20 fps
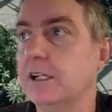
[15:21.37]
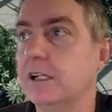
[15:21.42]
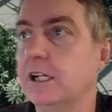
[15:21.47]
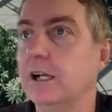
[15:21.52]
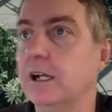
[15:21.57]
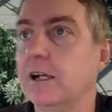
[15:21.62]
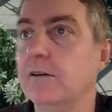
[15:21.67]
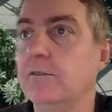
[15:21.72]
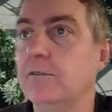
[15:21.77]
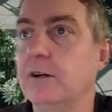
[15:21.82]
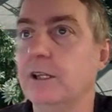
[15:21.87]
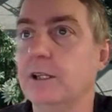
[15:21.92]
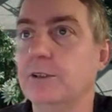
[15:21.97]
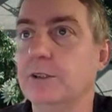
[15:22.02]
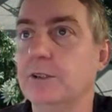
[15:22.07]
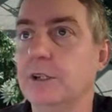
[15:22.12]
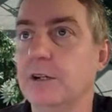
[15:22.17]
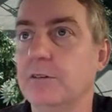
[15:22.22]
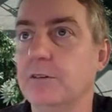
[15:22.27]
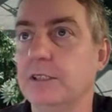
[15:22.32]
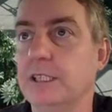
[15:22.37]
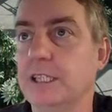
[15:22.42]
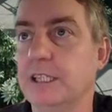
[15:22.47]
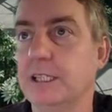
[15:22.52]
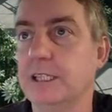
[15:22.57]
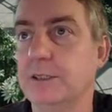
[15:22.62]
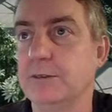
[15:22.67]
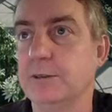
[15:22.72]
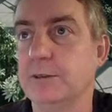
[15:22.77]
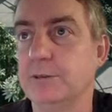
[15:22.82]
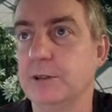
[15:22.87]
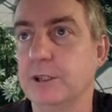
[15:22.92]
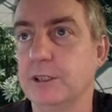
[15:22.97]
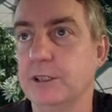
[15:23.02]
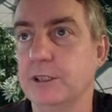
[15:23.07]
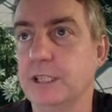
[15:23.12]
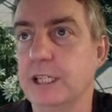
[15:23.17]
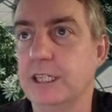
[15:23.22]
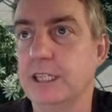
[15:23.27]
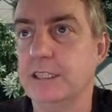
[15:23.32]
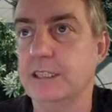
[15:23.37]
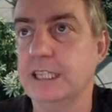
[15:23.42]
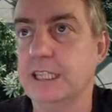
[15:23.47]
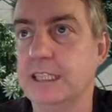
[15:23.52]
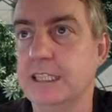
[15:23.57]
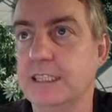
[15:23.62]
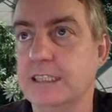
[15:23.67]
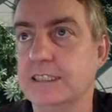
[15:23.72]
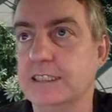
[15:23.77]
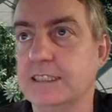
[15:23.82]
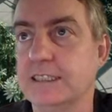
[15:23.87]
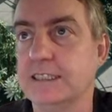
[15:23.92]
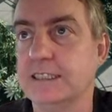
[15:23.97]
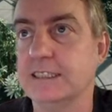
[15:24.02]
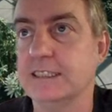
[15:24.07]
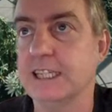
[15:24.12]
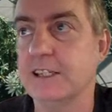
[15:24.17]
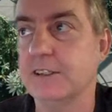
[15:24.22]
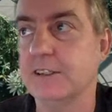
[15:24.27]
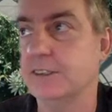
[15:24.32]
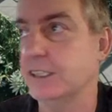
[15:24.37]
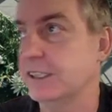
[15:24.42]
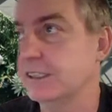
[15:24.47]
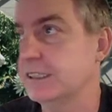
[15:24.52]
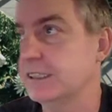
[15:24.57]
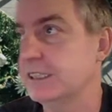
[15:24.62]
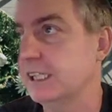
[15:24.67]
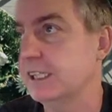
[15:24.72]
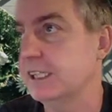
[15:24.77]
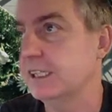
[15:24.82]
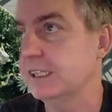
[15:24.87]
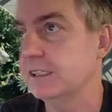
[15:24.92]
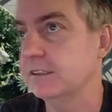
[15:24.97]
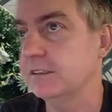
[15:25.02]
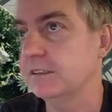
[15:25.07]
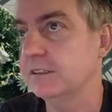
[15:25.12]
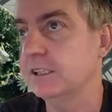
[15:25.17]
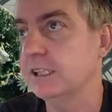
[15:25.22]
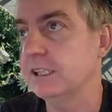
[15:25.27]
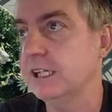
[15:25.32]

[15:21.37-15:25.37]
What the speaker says: One of the drivers here is we've got days sales outstanding.